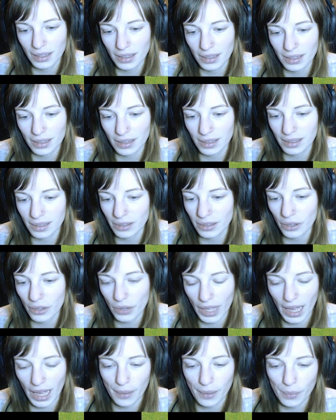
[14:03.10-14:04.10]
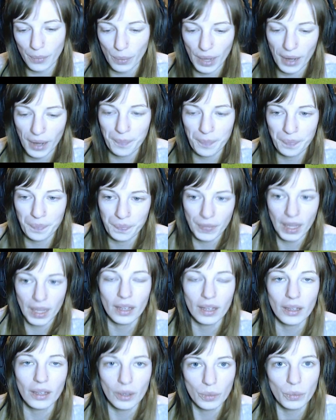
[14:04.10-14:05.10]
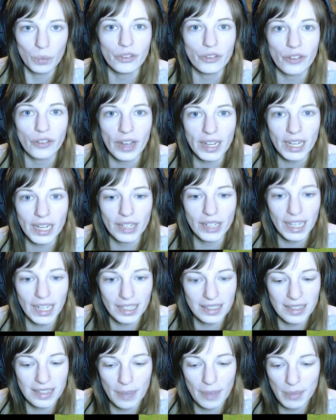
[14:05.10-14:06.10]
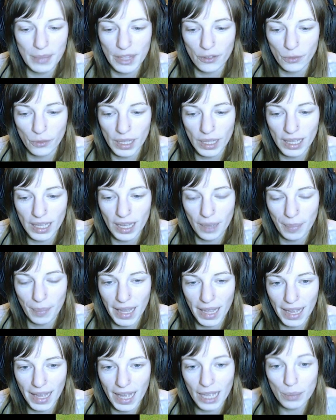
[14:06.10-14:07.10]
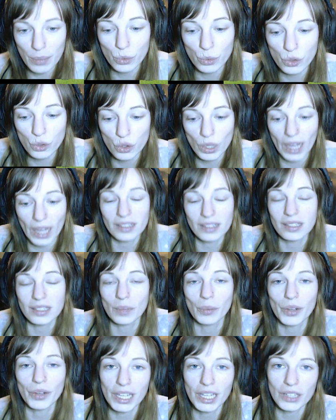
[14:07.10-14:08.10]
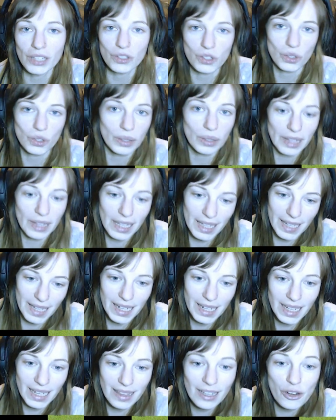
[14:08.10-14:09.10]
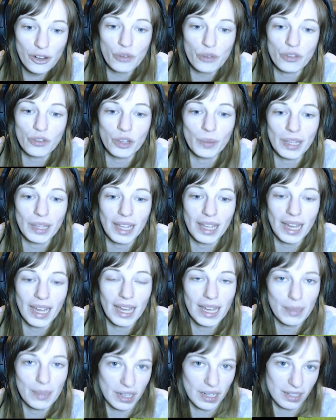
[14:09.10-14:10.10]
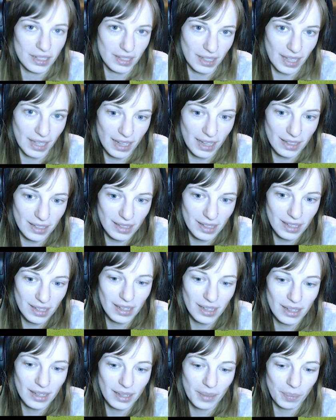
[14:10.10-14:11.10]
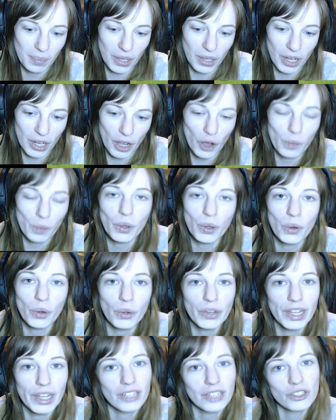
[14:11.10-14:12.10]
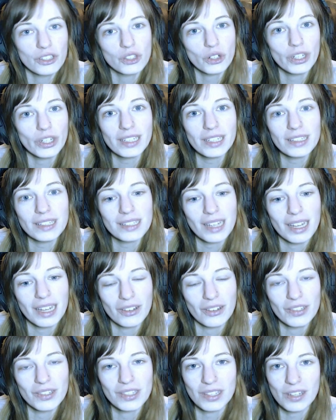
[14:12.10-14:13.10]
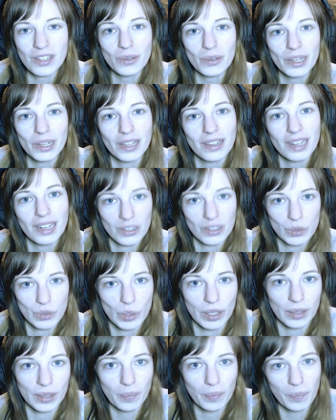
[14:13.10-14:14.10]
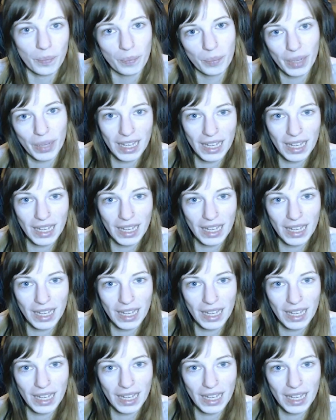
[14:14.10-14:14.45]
Ah, okay, well, we'll find out next time if we are able to get someone into the clan and then hopefully we can get a medicine cat. But I hope you all enjoyed and I'll see you in the next one. Bye